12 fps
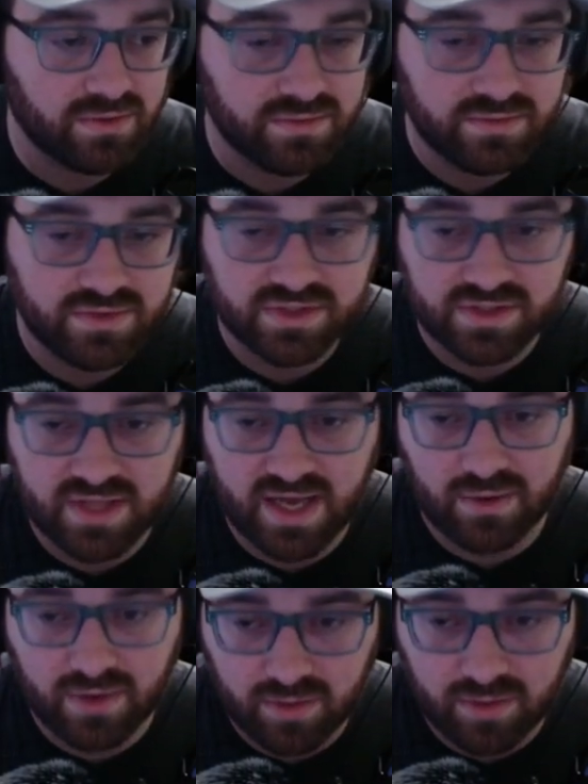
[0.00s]
Just
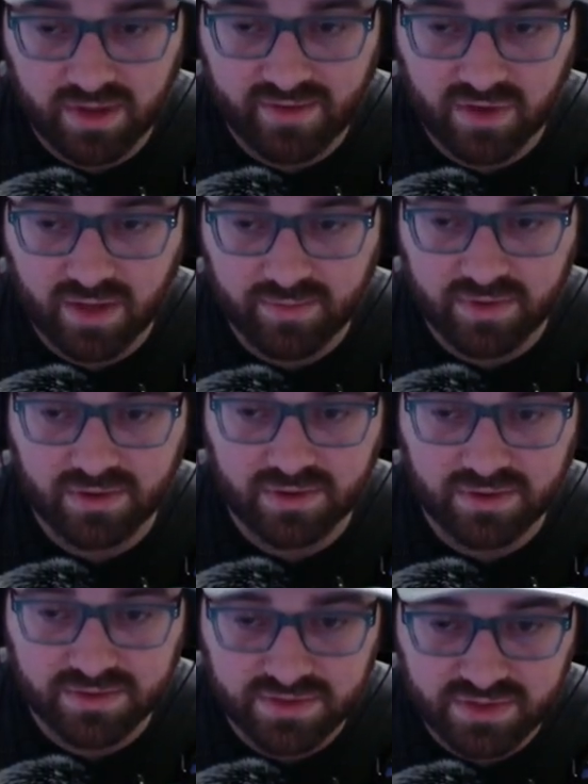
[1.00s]
that'll help level up your
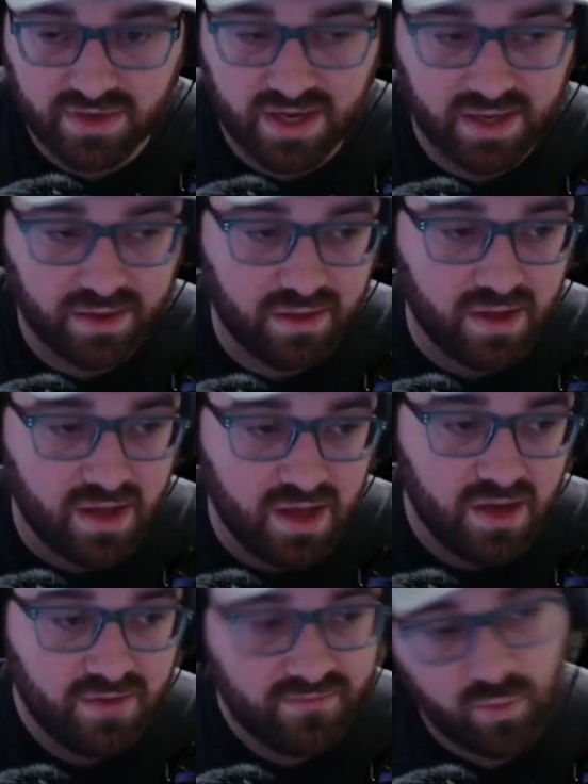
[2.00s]
strength.
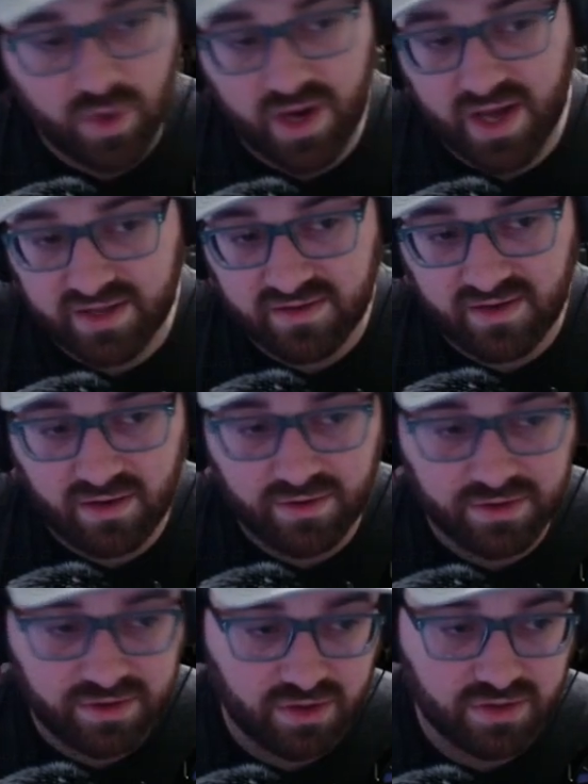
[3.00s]
From what I can tell,
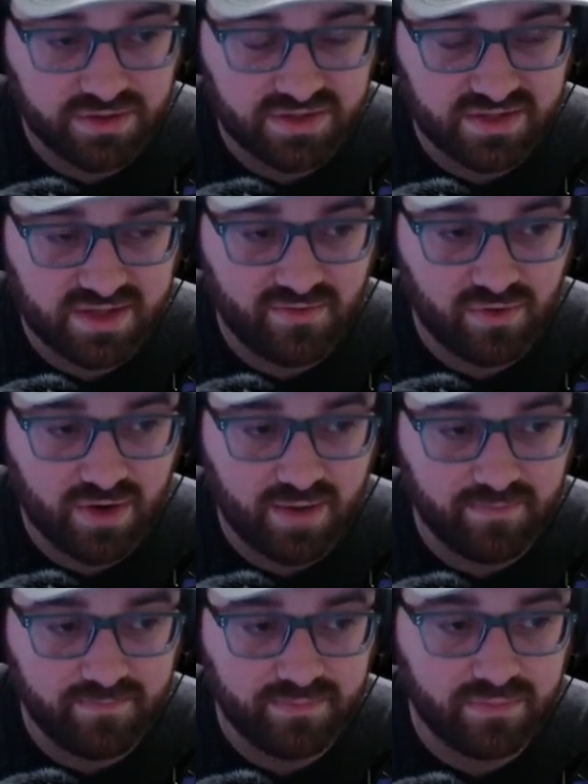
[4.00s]
endurance is leveled up
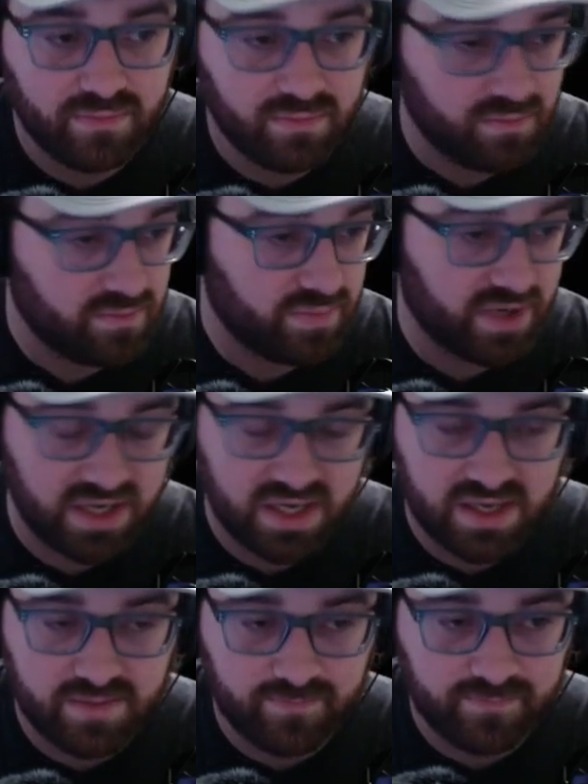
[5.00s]

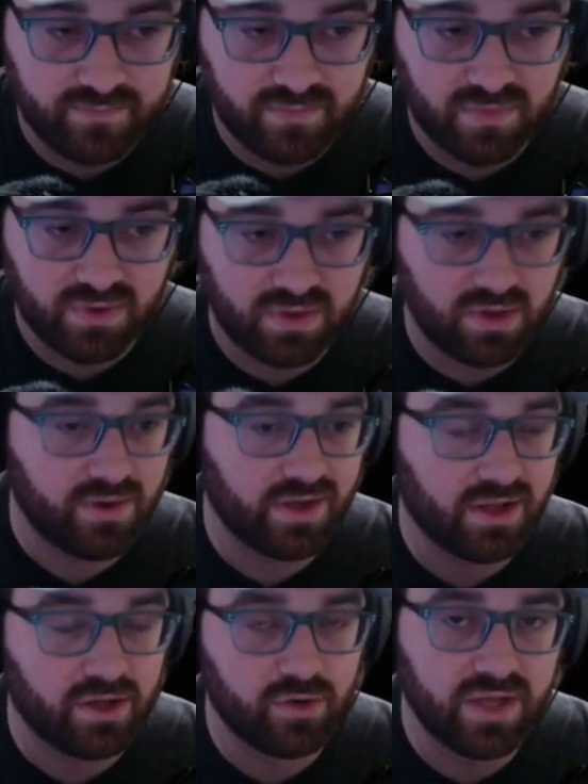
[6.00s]
by going a
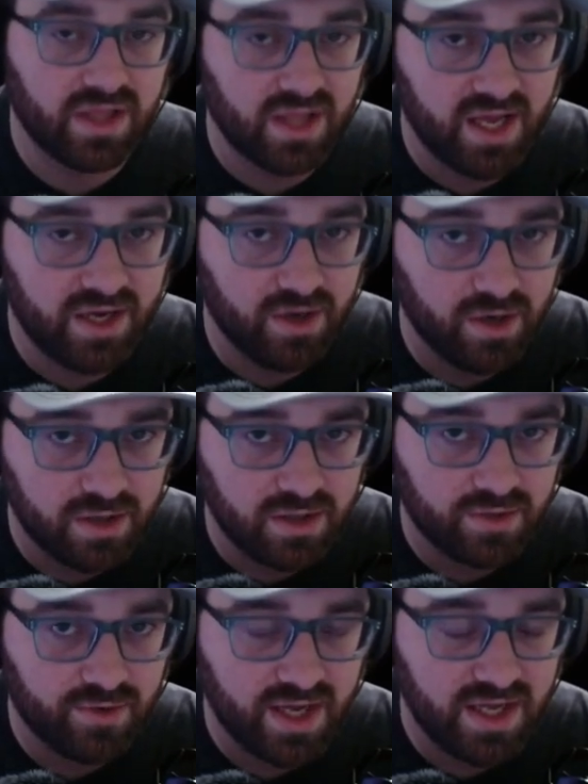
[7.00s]
little bit lighter in
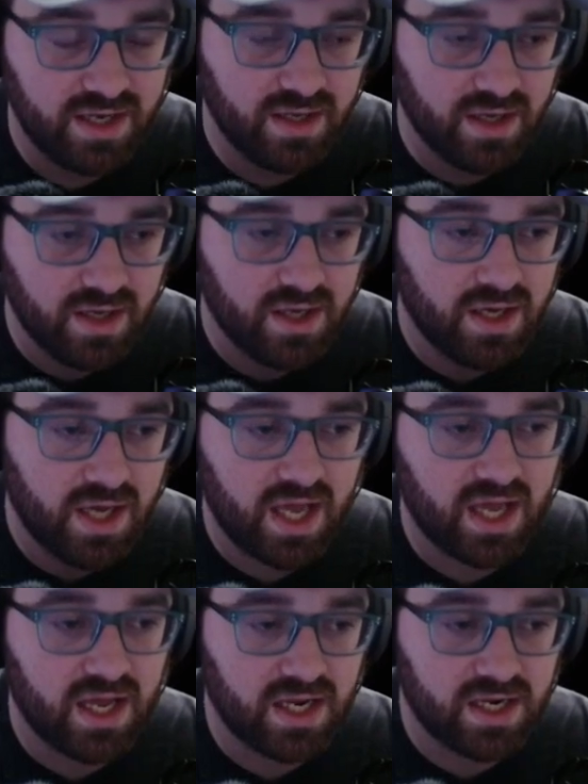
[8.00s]
raid
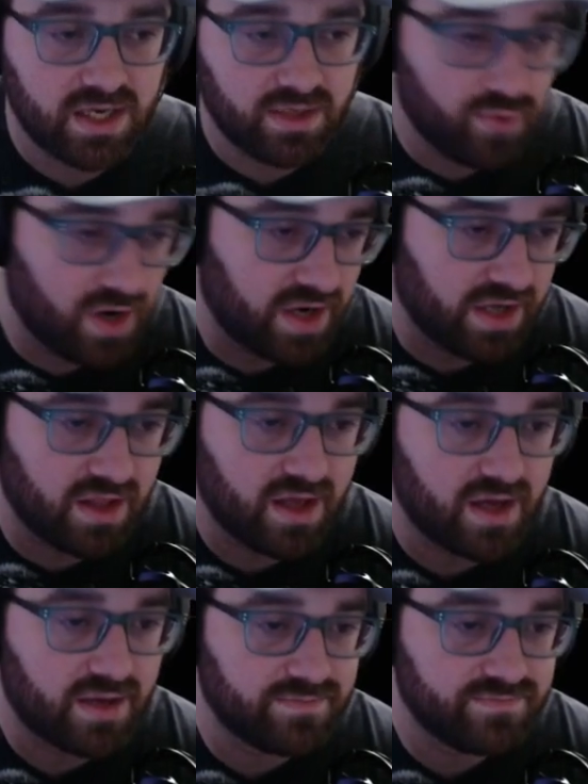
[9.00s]
and running a lot.
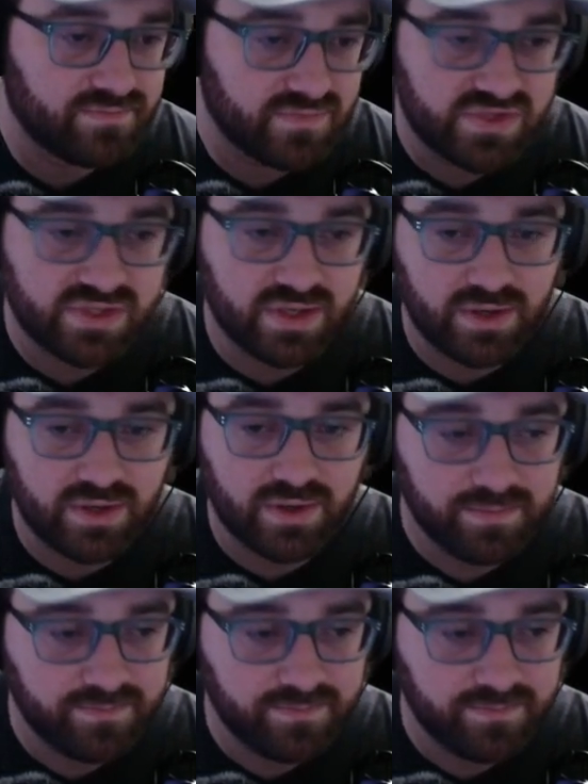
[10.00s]
So